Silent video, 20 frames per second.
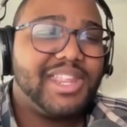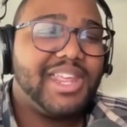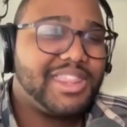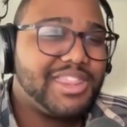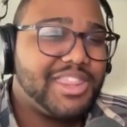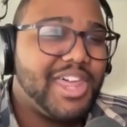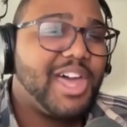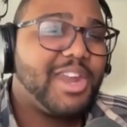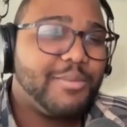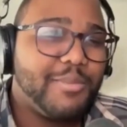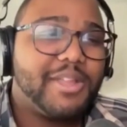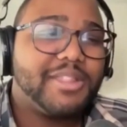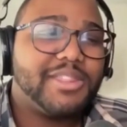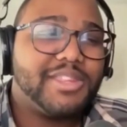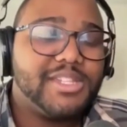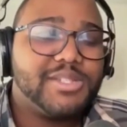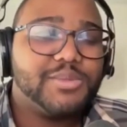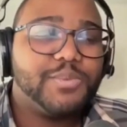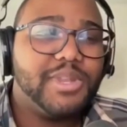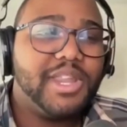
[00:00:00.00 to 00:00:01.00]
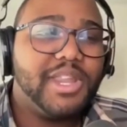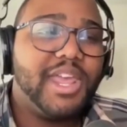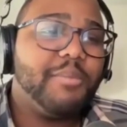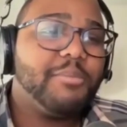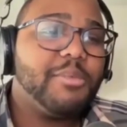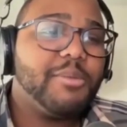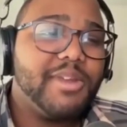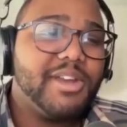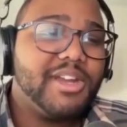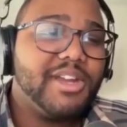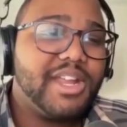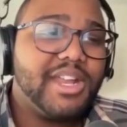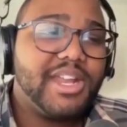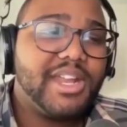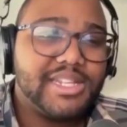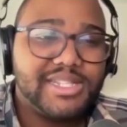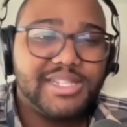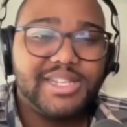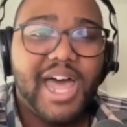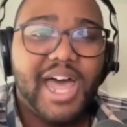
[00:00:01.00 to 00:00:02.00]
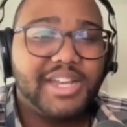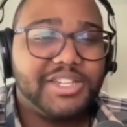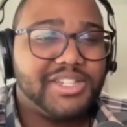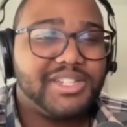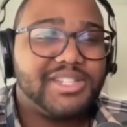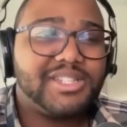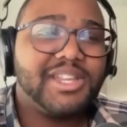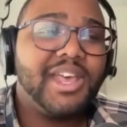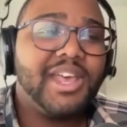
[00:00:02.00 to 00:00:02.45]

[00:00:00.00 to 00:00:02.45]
they thought about this when they implemented it. It's not just